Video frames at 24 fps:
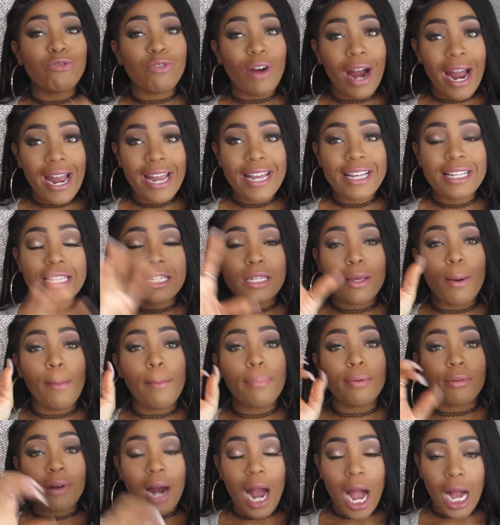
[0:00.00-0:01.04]
rice,
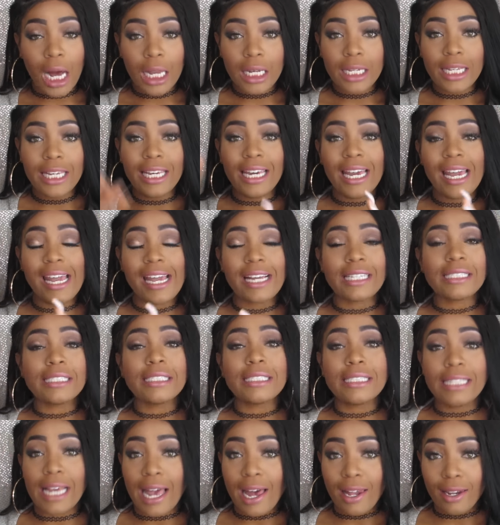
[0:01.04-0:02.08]
broccoli, and
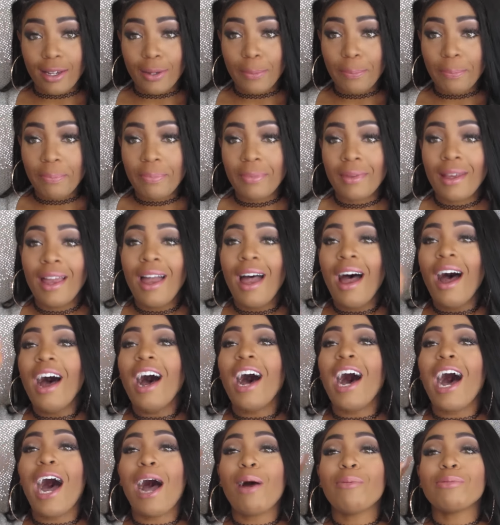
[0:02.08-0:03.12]
salad.
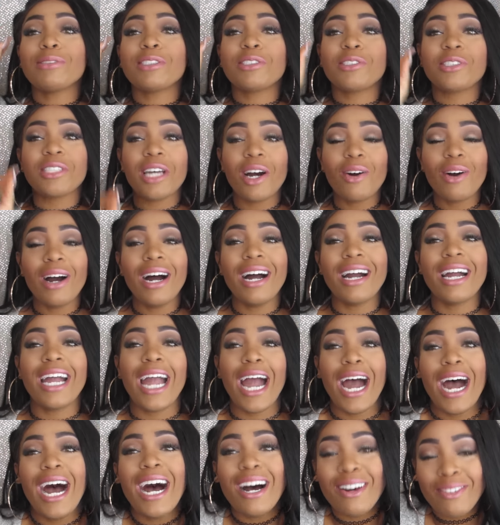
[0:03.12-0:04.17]
I was so
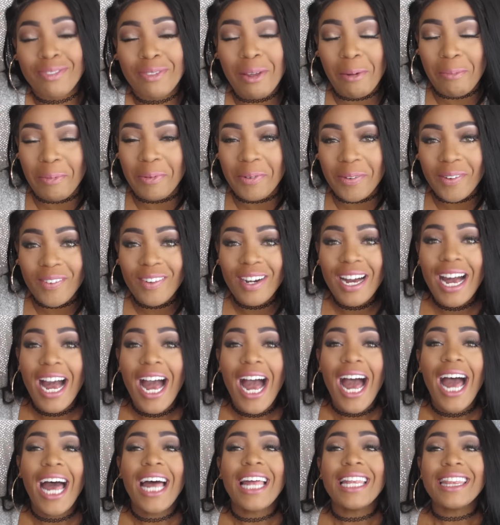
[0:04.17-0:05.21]
uncomfortable
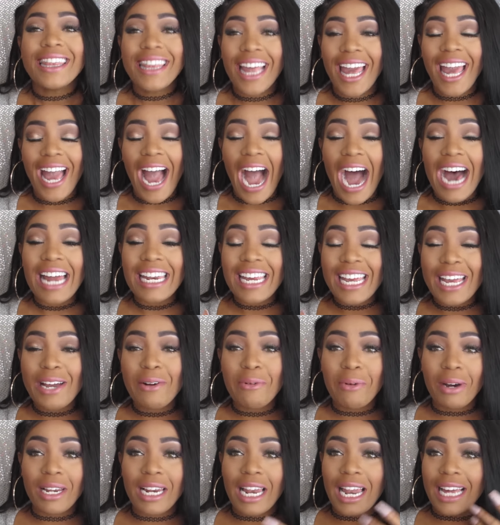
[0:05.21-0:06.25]
that I
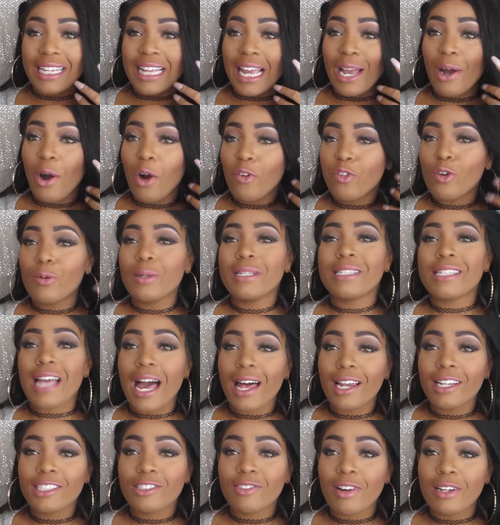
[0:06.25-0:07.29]
didn't wanna, like, they offered me
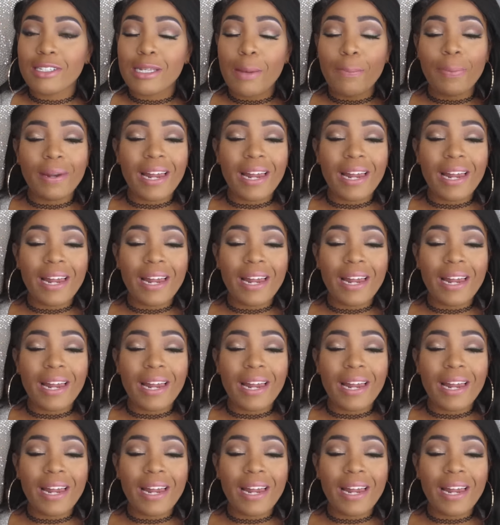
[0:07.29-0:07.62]
salad dressing,